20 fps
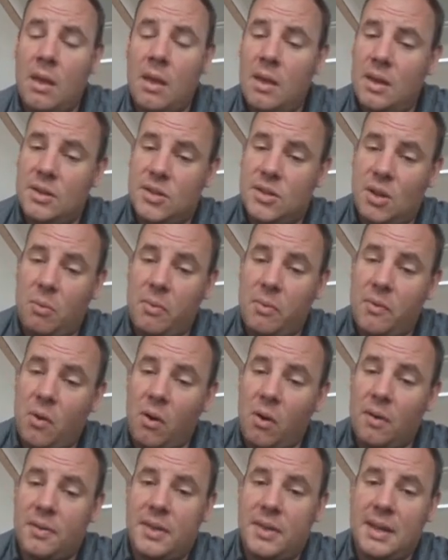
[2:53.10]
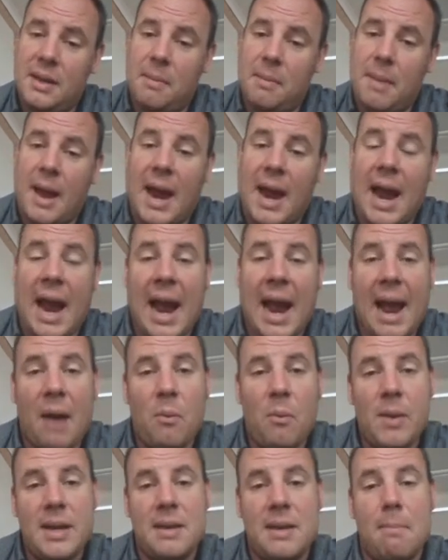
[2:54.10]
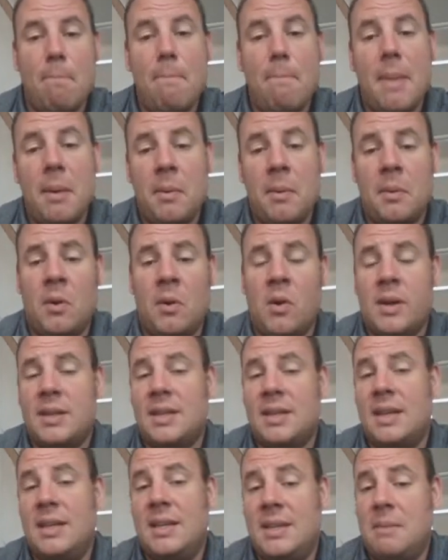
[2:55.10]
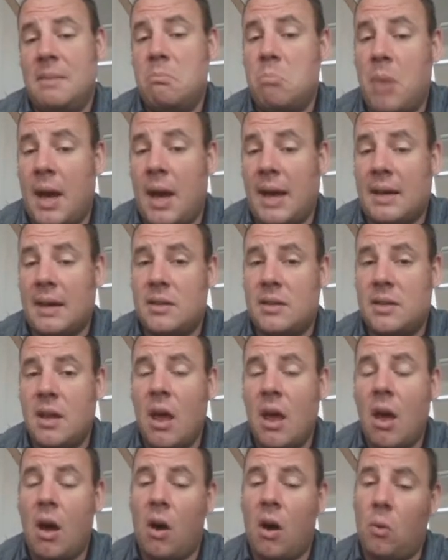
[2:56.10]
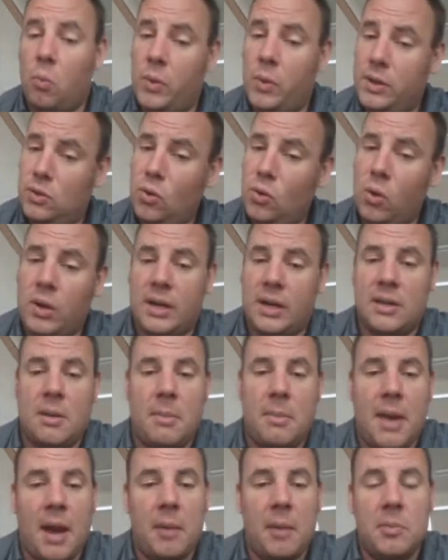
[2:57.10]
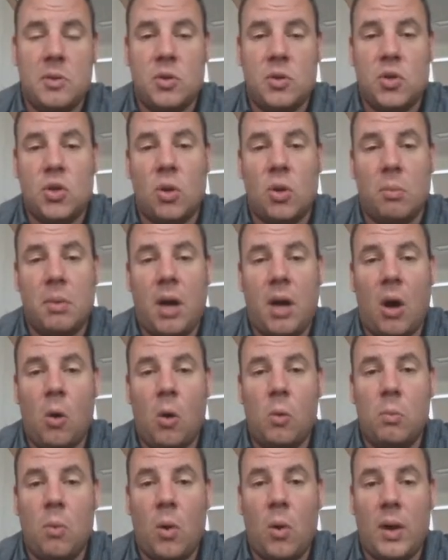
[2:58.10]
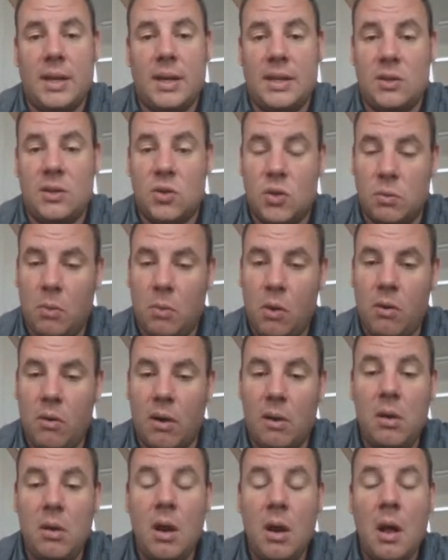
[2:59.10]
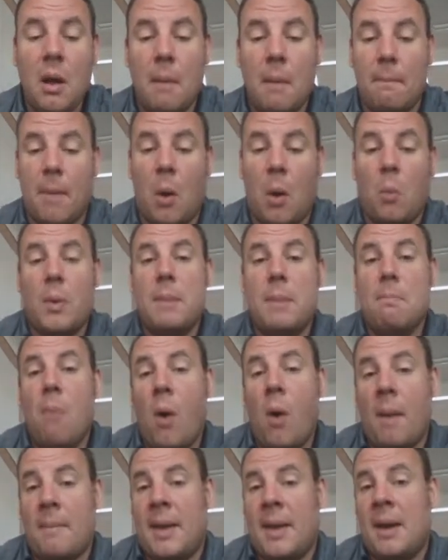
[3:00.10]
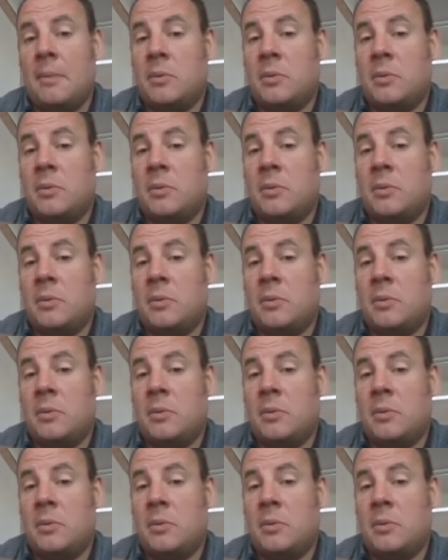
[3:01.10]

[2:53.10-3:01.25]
So we've got to think about how we can minimise these impacts. We're not going to be able to stop coal mining tomorrow, but we might be able